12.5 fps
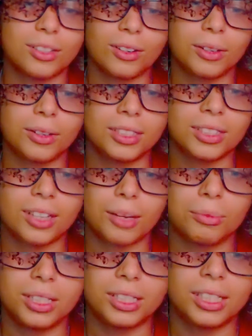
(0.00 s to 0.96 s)
start
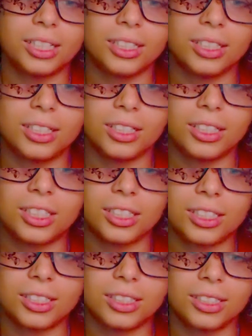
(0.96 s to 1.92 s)
stop listening to this
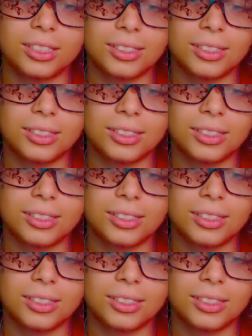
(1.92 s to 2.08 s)
shit.